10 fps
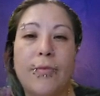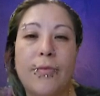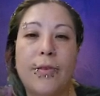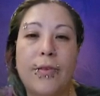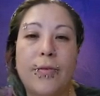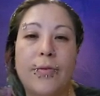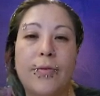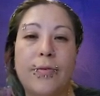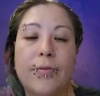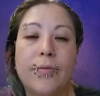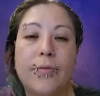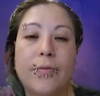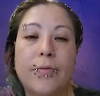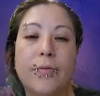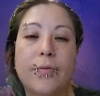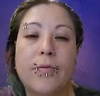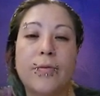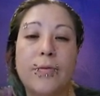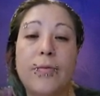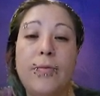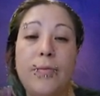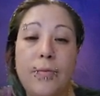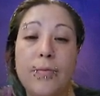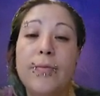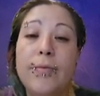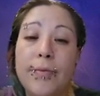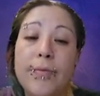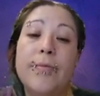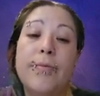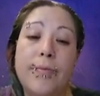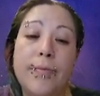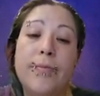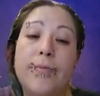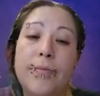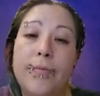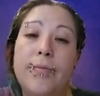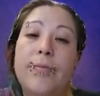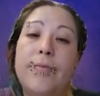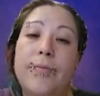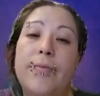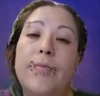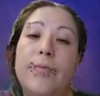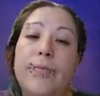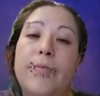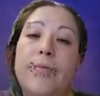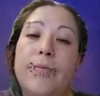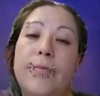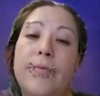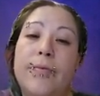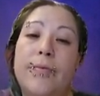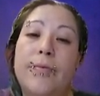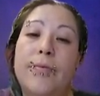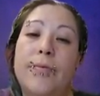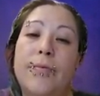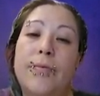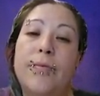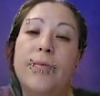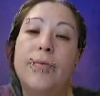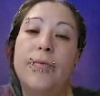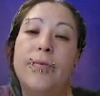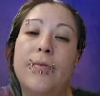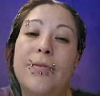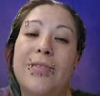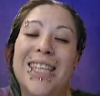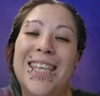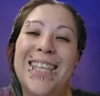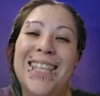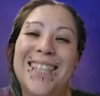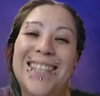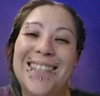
No words are spoken by the person on screen.